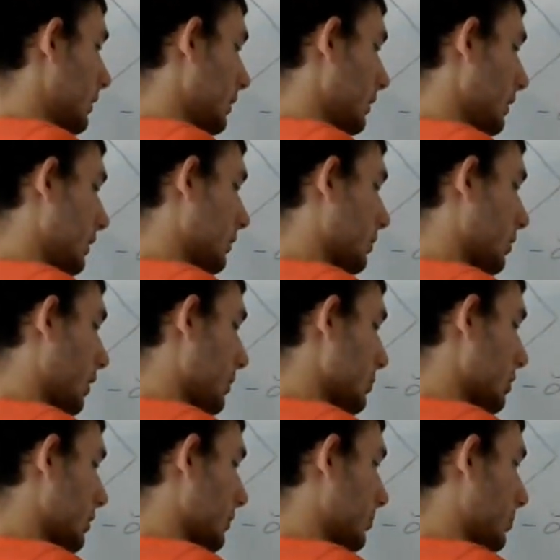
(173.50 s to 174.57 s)
in terms
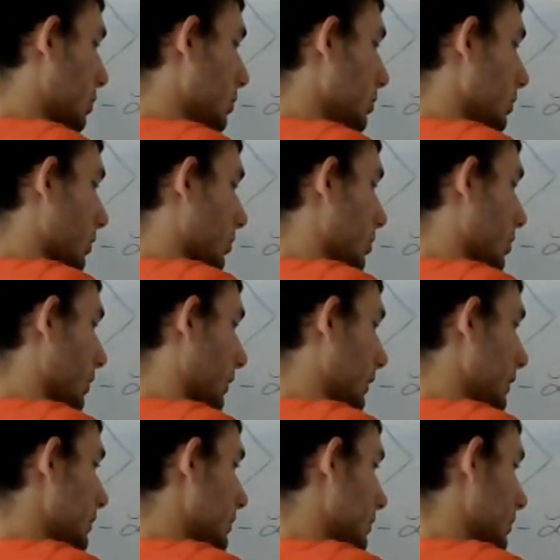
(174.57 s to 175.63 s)
of polar
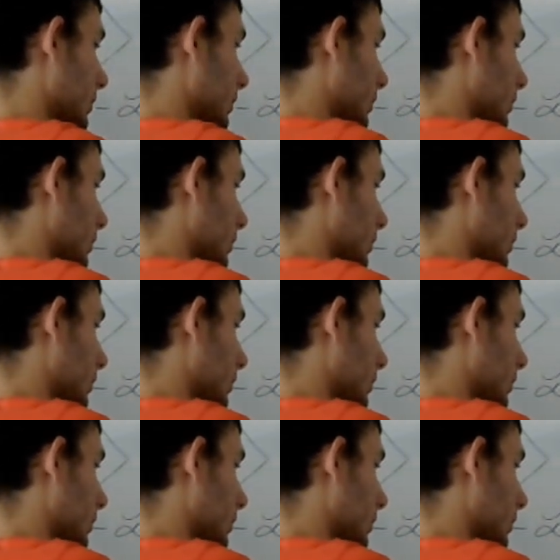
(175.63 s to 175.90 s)
coordinates,